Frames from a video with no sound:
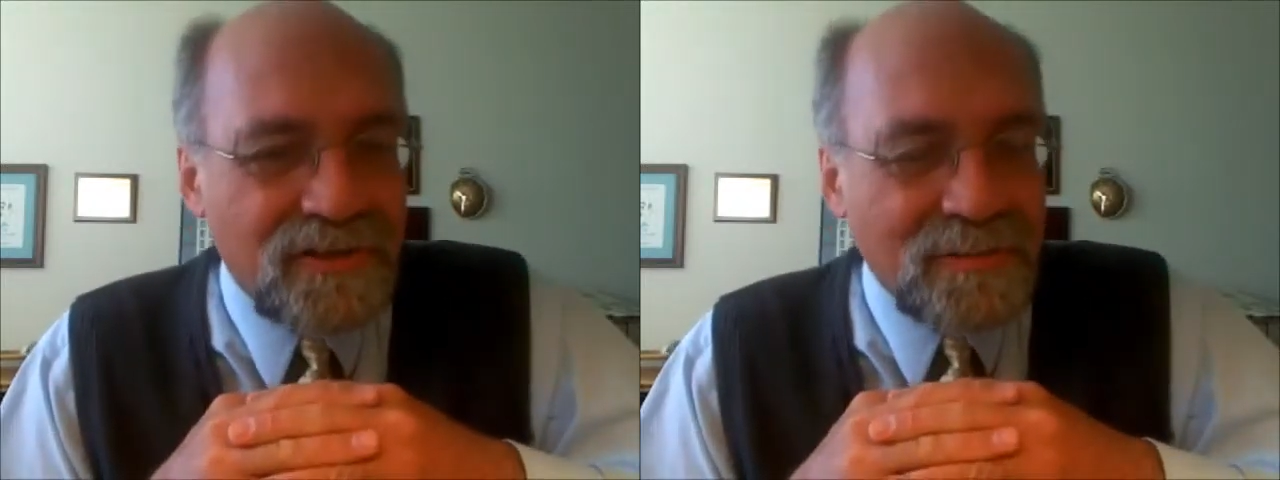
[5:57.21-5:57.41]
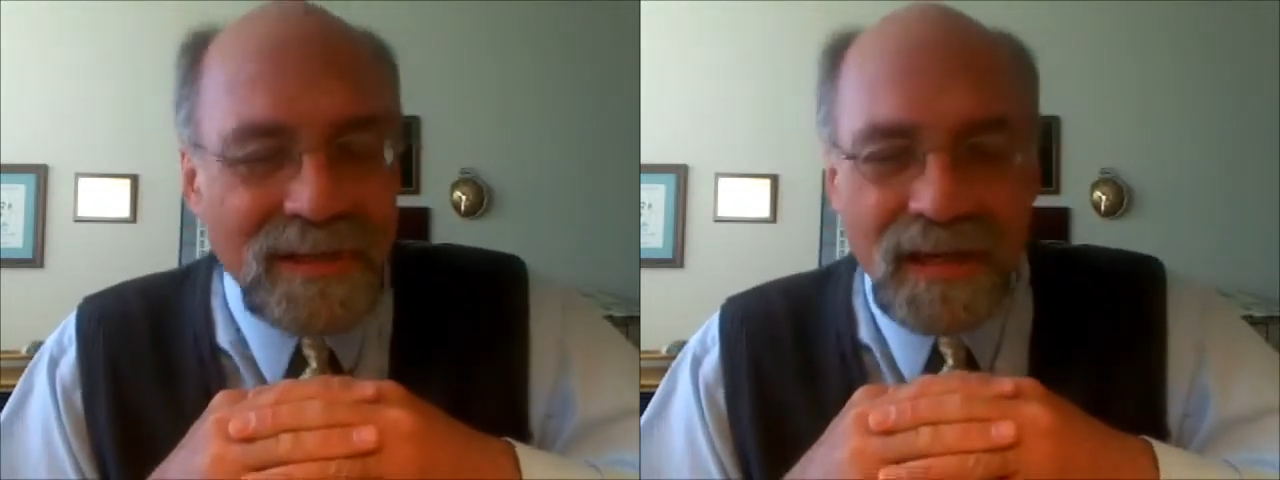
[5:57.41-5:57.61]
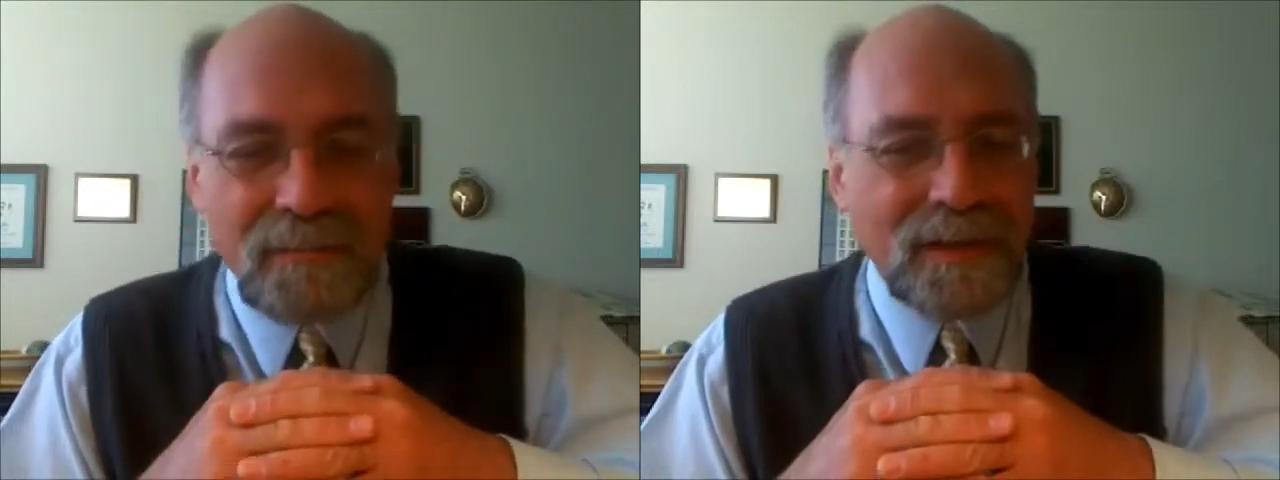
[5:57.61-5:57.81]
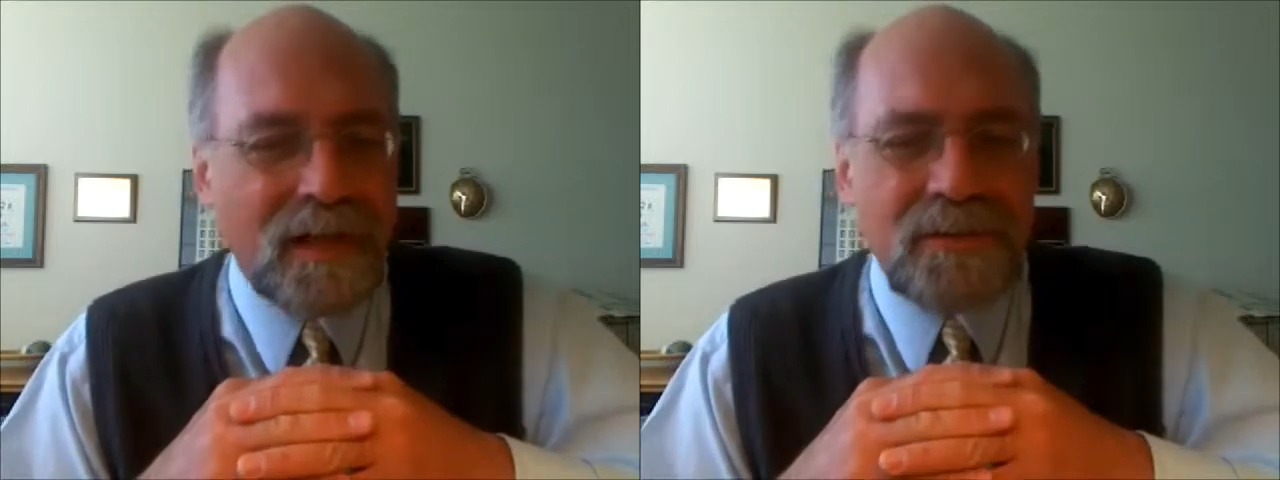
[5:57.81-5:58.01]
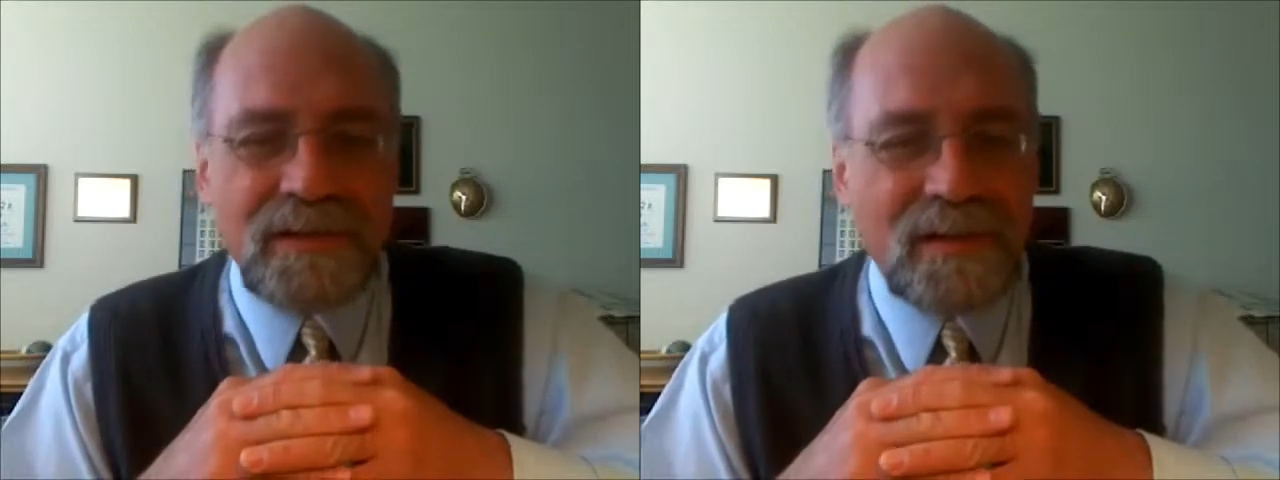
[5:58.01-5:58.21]
and I play
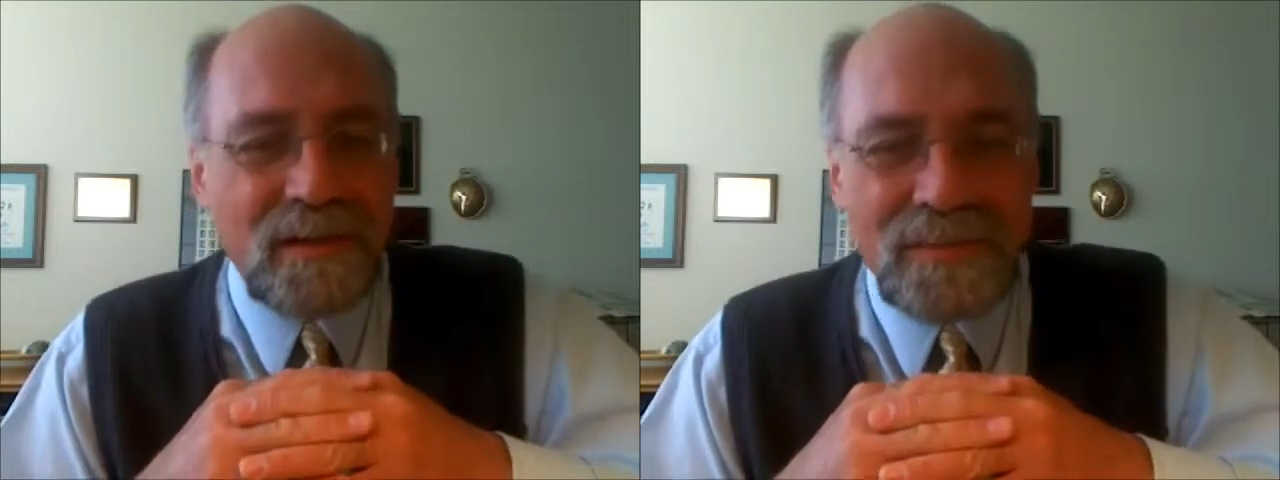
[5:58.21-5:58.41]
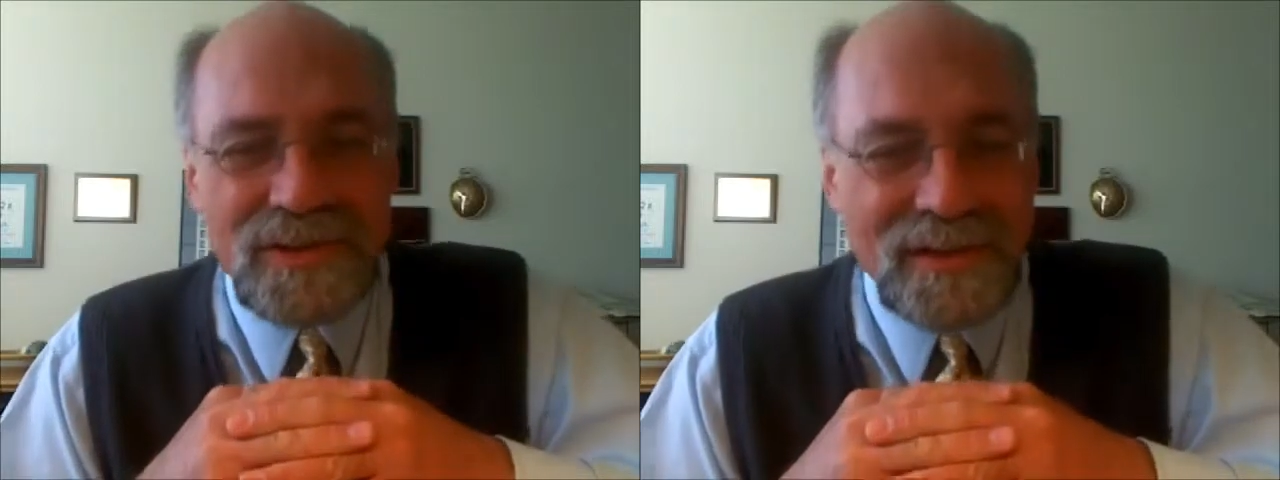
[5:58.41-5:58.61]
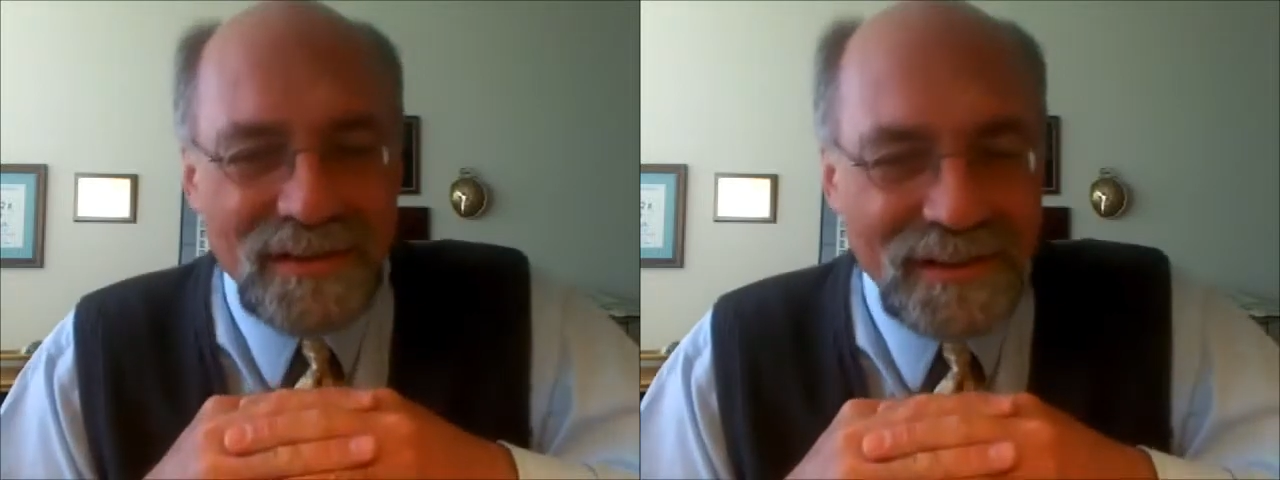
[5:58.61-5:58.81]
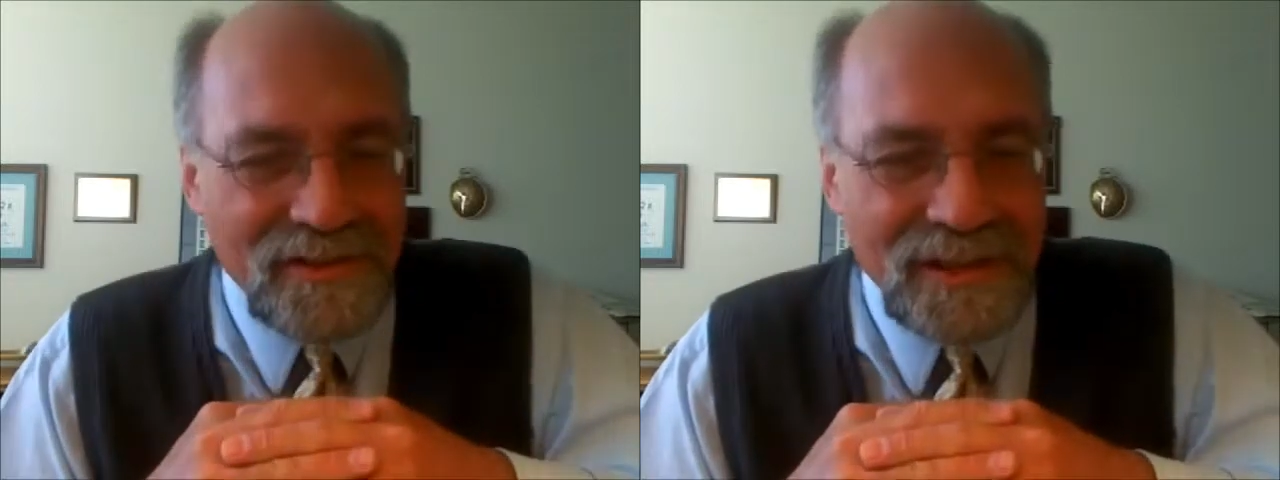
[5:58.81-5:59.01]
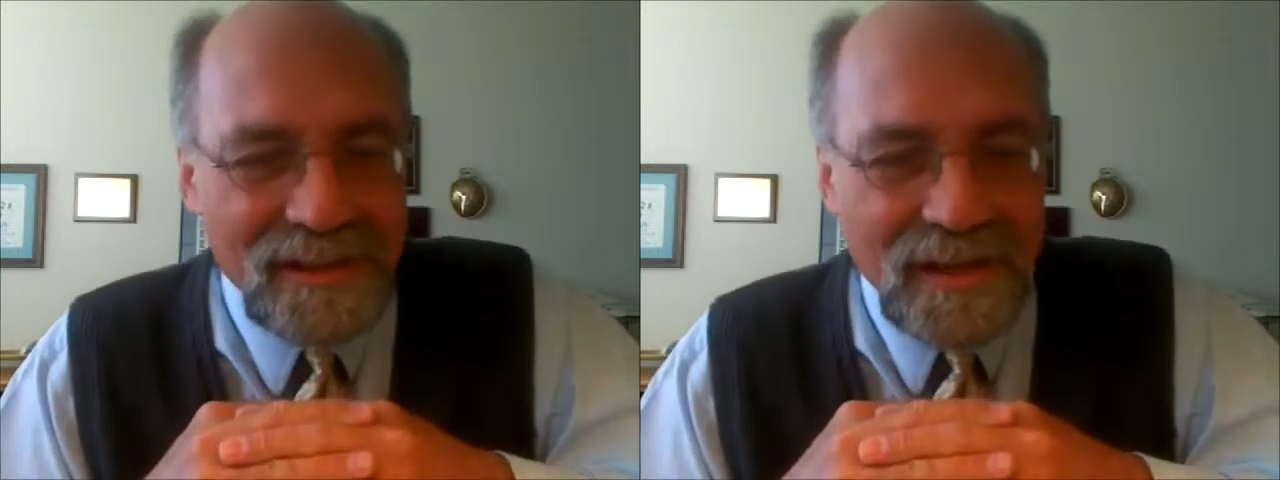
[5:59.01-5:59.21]
with the numbers at the
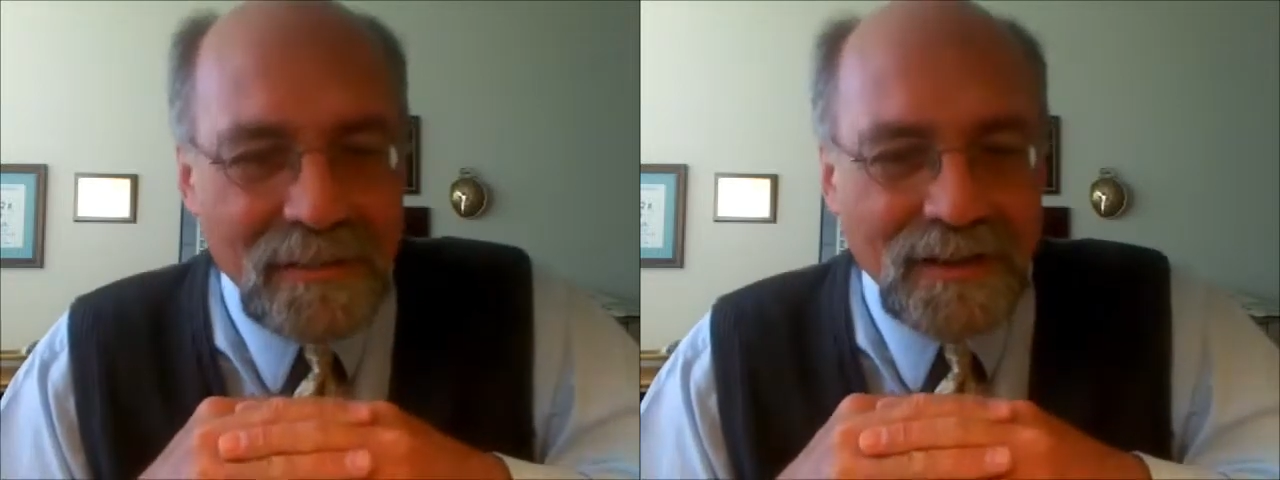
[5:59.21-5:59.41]
listing table.